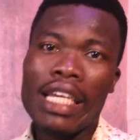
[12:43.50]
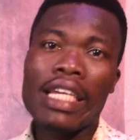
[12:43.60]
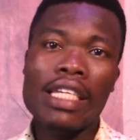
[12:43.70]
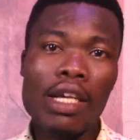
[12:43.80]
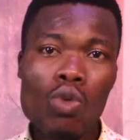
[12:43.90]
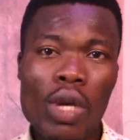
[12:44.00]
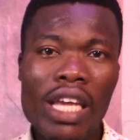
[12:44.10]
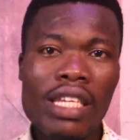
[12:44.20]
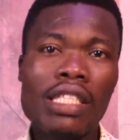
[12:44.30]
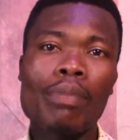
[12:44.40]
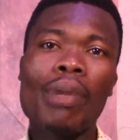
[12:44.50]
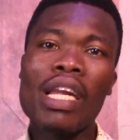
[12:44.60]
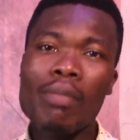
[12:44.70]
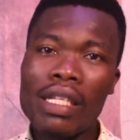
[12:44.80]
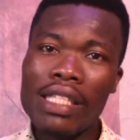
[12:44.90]
yes NDC
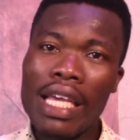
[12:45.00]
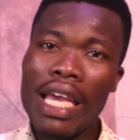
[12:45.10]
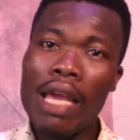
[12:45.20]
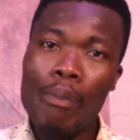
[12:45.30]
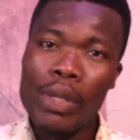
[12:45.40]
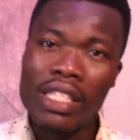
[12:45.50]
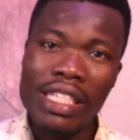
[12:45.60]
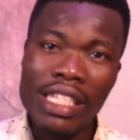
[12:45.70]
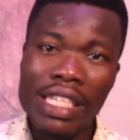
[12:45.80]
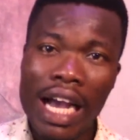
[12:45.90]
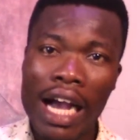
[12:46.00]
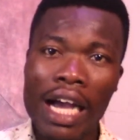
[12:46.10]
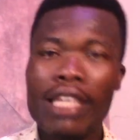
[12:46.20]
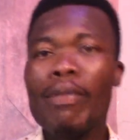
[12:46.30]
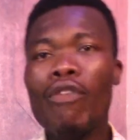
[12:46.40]
parliament MPC ni na
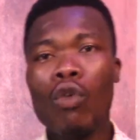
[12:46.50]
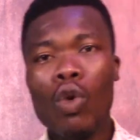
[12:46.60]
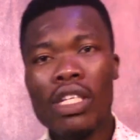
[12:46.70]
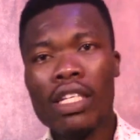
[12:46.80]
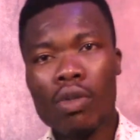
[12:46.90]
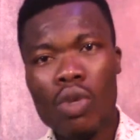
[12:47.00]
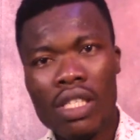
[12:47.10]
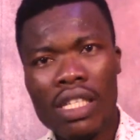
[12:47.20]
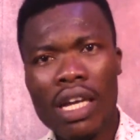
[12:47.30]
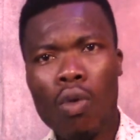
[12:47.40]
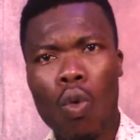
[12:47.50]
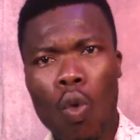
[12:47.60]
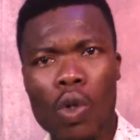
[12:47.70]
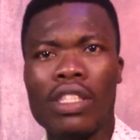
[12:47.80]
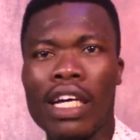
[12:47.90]
ye be follow Gyakye Quayson na ko
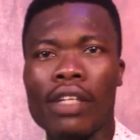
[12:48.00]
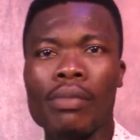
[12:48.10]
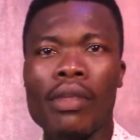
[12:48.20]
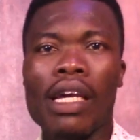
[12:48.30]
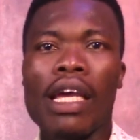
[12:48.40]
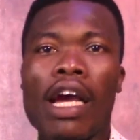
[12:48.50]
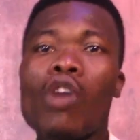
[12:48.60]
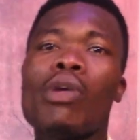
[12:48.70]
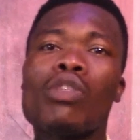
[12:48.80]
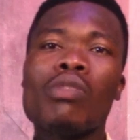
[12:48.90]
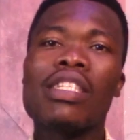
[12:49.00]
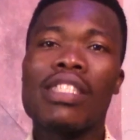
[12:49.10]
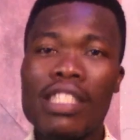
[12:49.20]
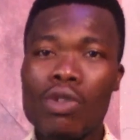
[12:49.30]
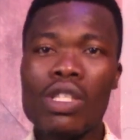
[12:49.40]
court and between the
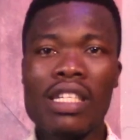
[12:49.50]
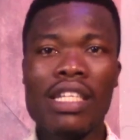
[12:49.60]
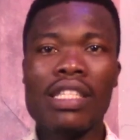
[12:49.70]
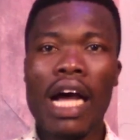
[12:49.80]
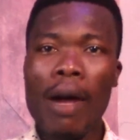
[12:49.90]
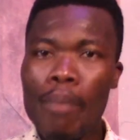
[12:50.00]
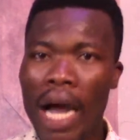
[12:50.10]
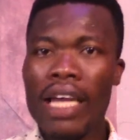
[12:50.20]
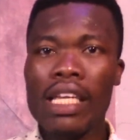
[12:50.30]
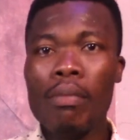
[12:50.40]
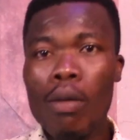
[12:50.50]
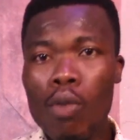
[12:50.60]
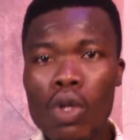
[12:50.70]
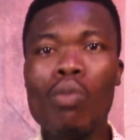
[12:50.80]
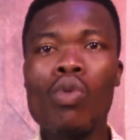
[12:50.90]
seriousness aba ye
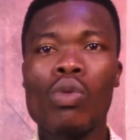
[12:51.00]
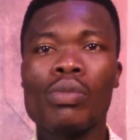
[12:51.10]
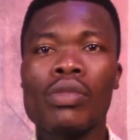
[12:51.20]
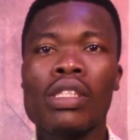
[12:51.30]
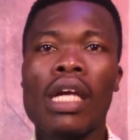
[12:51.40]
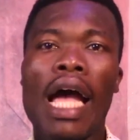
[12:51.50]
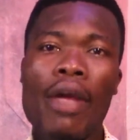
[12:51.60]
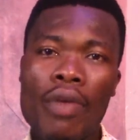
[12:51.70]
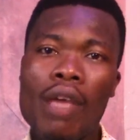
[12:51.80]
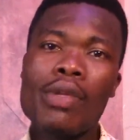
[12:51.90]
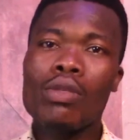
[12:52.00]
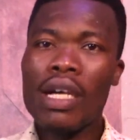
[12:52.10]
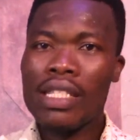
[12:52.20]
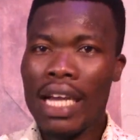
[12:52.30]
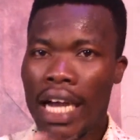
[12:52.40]
mumunu mu and share between
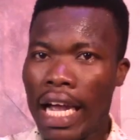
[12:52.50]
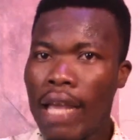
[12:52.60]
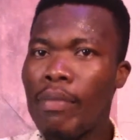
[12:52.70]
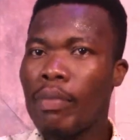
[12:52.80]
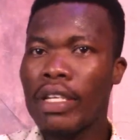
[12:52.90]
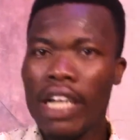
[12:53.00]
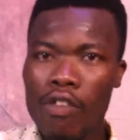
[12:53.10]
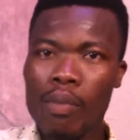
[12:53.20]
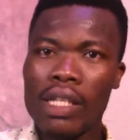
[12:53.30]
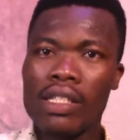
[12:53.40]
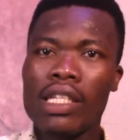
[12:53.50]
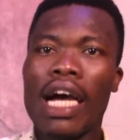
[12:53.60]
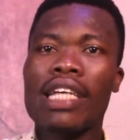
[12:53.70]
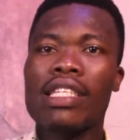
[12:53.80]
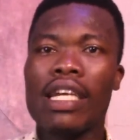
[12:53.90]
as her MPP government
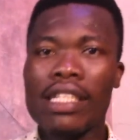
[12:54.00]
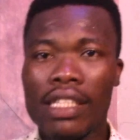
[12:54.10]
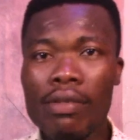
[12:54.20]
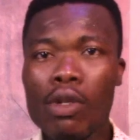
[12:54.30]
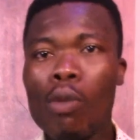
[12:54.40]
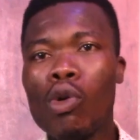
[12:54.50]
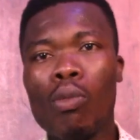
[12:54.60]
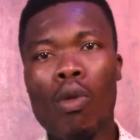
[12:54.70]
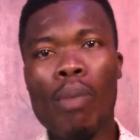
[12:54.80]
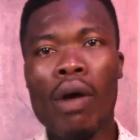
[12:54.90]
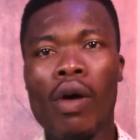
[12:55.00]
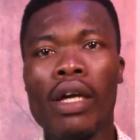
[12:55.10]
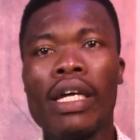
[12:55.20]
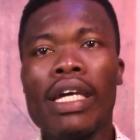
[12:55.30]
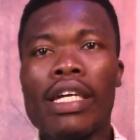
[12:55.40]
as the same time no more power
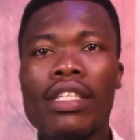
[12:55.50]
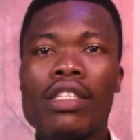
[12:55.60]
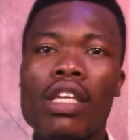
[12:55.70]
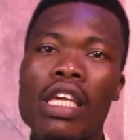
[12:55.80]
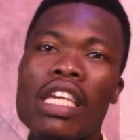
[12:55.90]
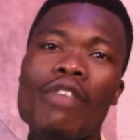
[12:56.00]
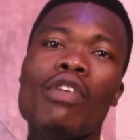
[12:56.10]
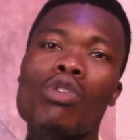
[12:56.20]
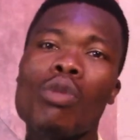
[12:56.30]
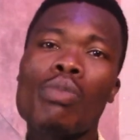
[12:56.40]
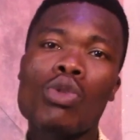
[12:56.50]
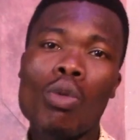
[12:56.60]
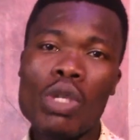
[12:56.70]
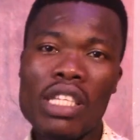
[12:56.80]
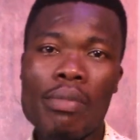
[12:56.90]
it is even some person
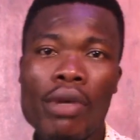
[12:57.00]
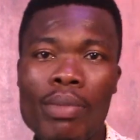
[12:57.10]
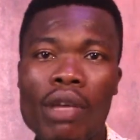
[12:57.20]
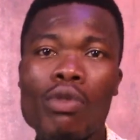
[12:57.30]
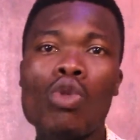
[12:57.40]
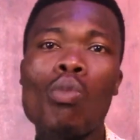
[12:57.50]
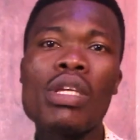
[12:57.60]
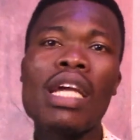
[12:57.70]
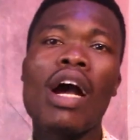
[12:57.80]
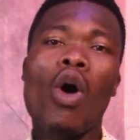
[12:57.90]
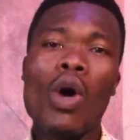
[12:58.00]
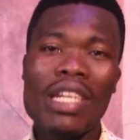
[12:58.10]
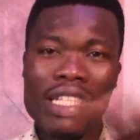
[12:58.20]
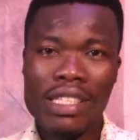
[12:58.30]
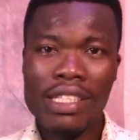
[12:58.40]
mo share be if so munya all
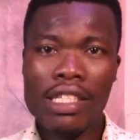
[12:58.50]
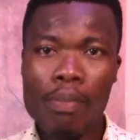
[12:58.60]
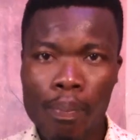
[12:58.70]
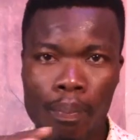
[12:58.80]
the sitting